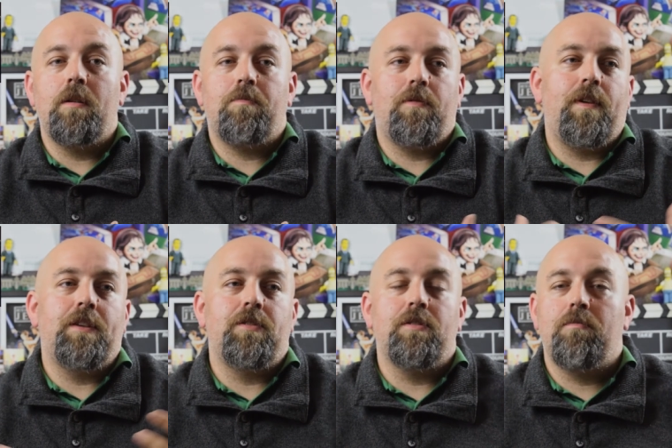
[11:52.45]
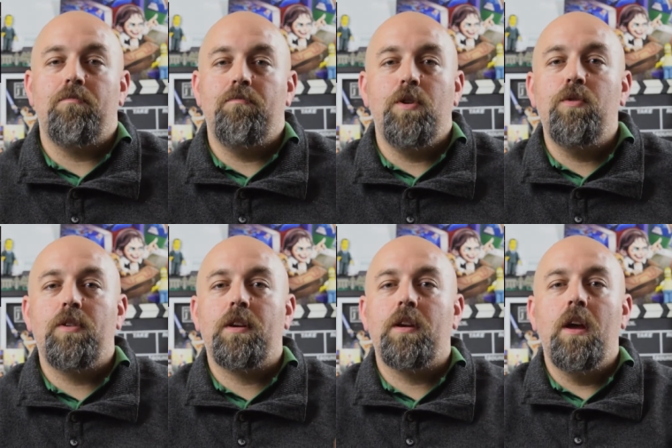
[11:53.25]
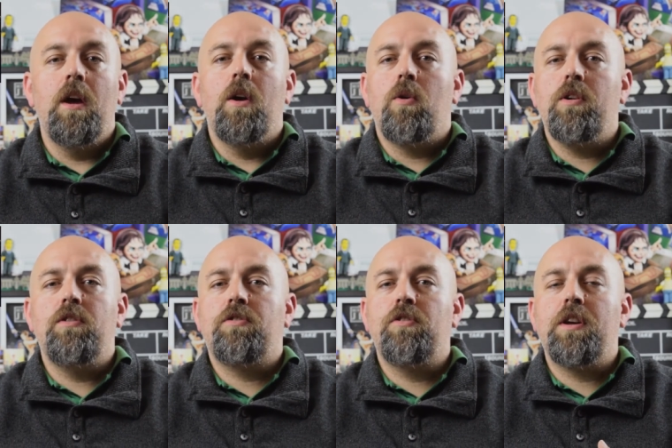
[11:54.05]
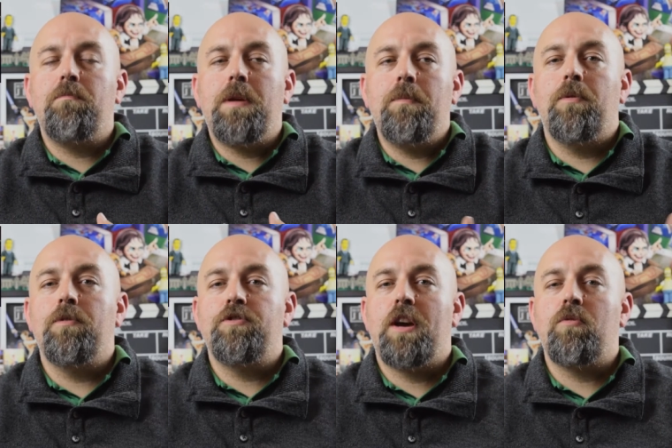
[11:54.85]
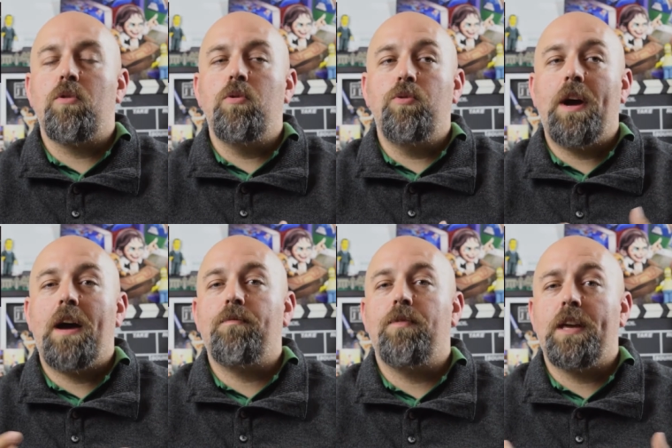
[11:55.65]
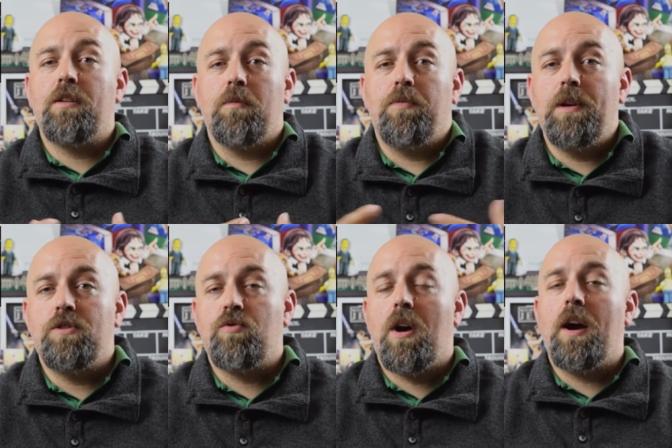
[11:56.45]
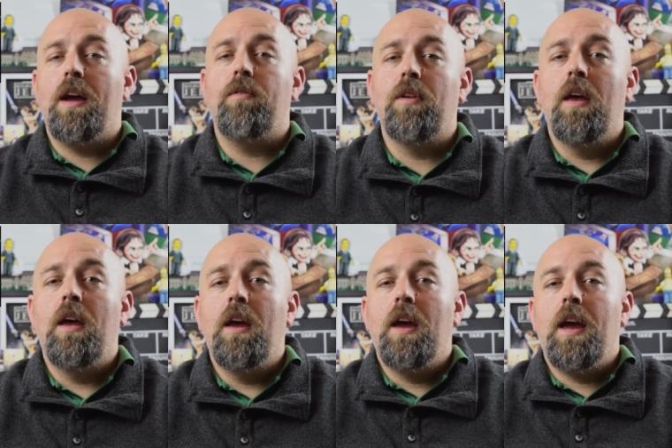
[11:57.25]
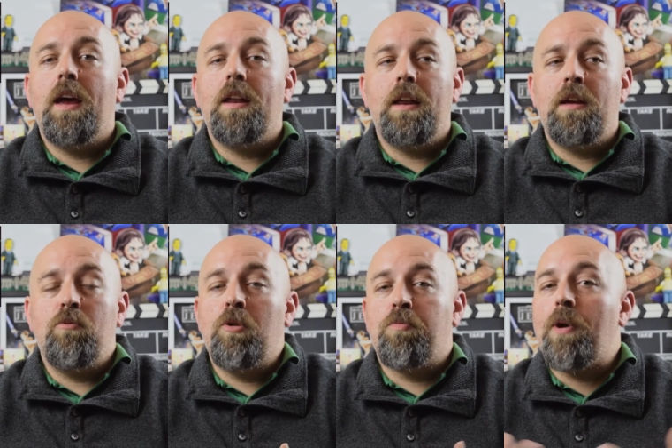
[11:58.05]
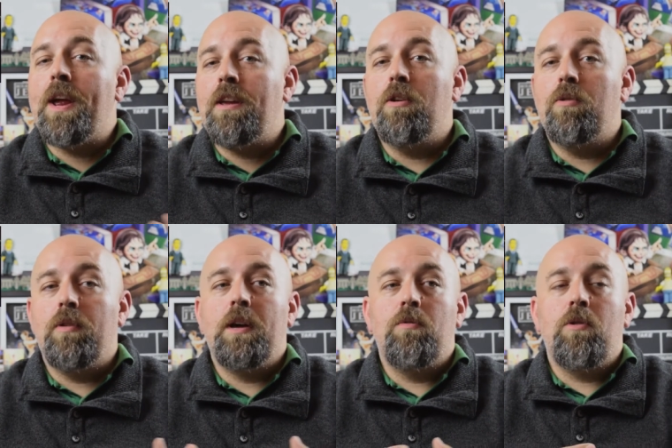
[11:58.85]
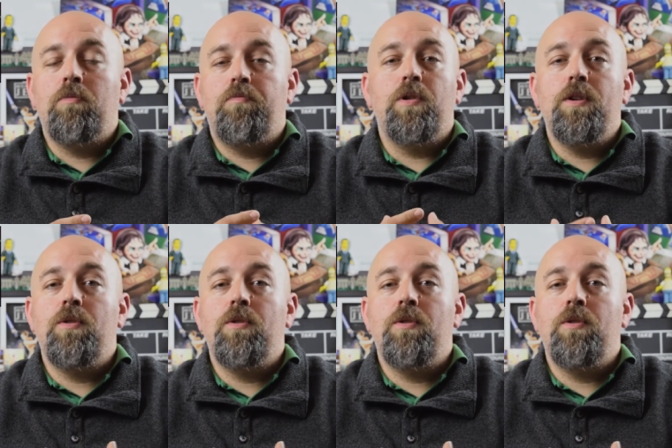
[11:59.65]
professors of music, or you just look at people in general who have like complete drives, and it will break you. It will put